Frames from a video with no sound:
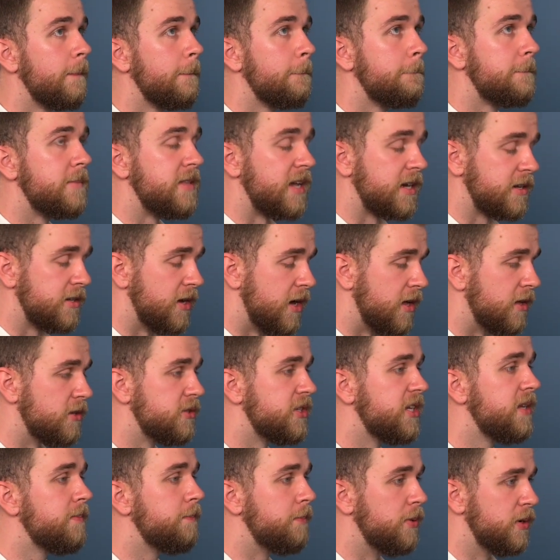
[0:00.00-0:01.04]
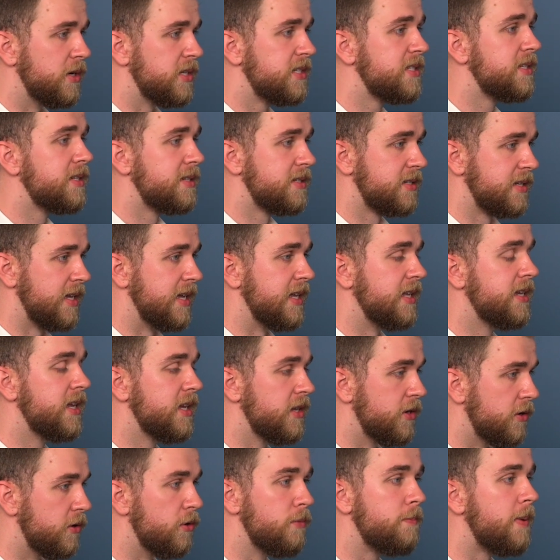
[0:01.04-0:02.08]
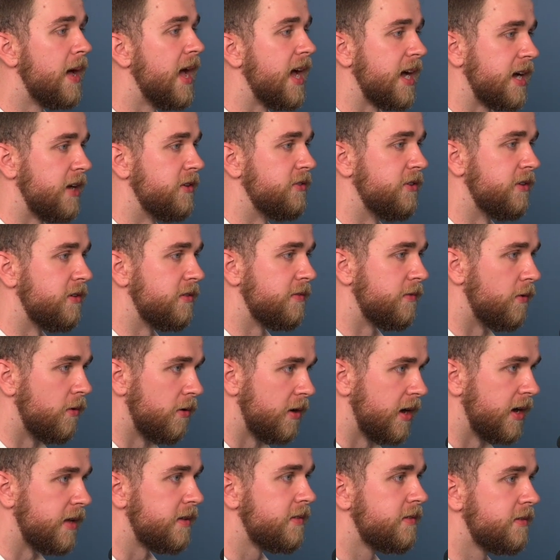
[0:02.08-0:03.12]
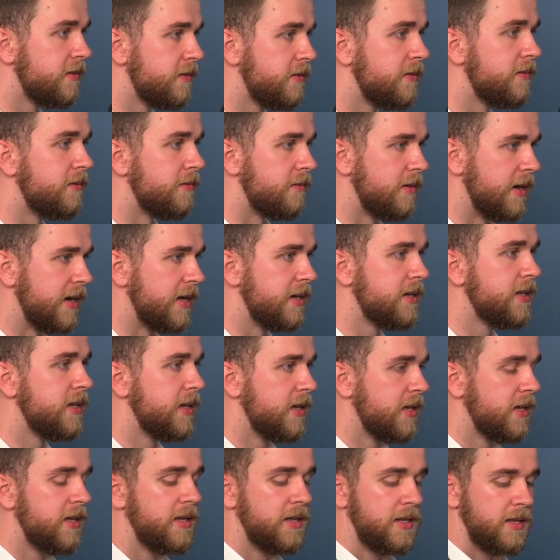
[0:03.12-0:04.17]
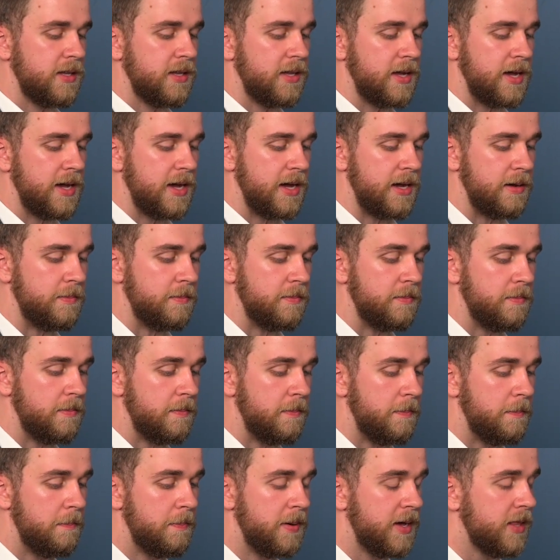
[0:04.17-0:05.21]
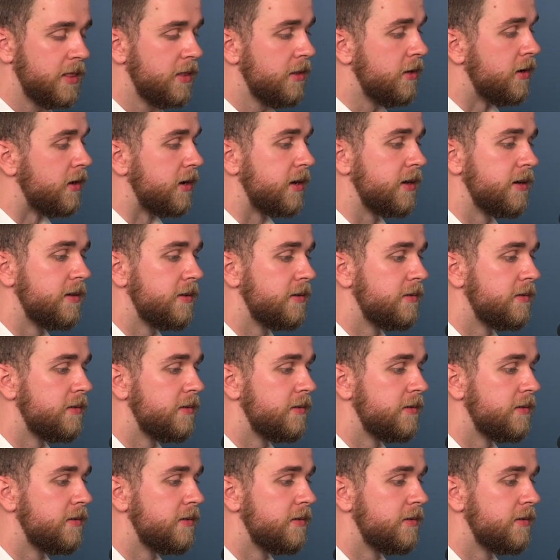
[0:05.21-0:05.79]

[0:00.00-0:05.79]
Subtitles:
technology puts sin in new packages for us, right? Mm-hmm. But look,